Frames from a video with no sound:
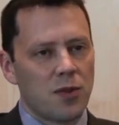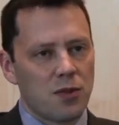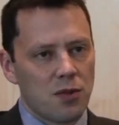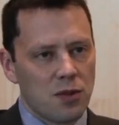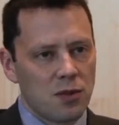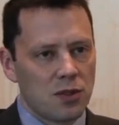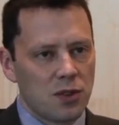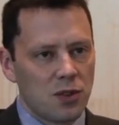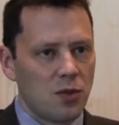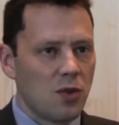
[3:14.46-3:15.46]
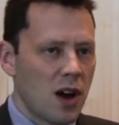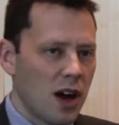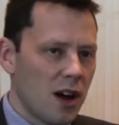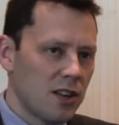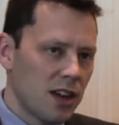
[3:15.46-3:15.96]
through to
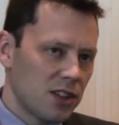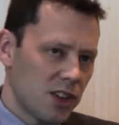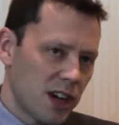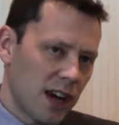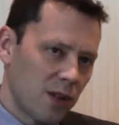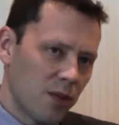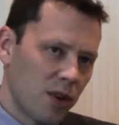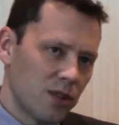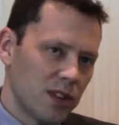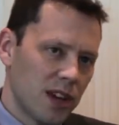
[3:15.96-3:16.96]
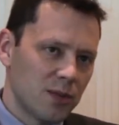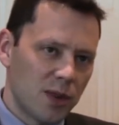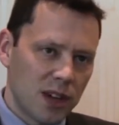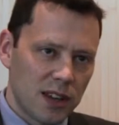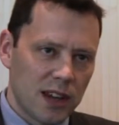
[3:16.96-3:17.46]
their checkout process,
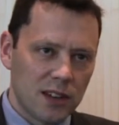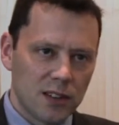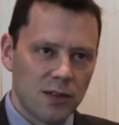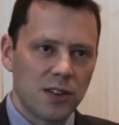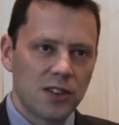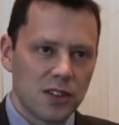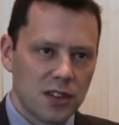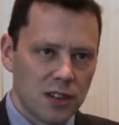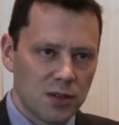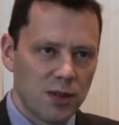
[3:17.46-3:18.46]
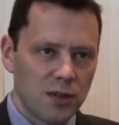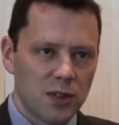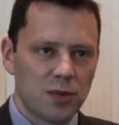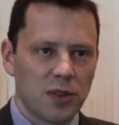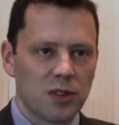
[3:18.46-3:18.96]
making that as efficient and swift
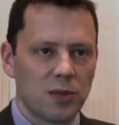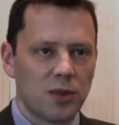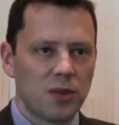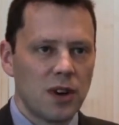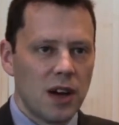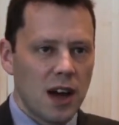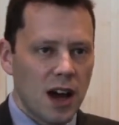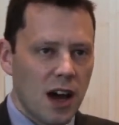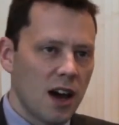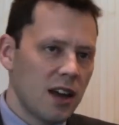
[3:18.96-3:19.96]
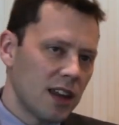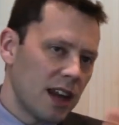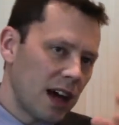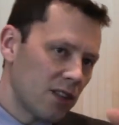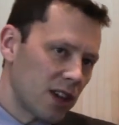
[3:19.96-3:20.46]
as possible, and
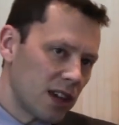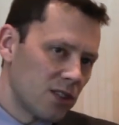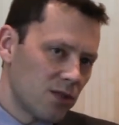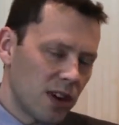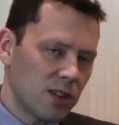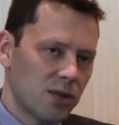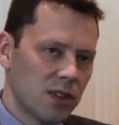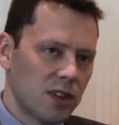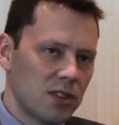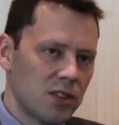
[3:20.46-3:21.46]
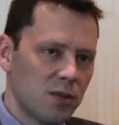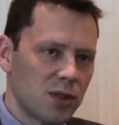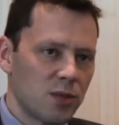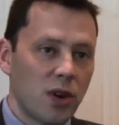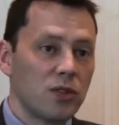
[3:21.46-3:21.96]
then how they interact with the
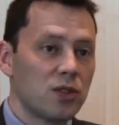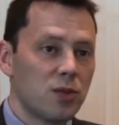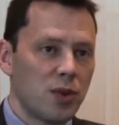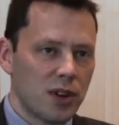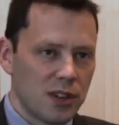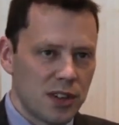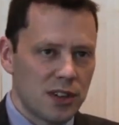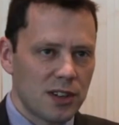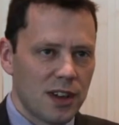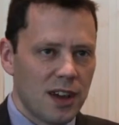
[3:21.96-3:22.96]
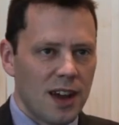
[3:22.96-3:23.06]
consumers post-purchase.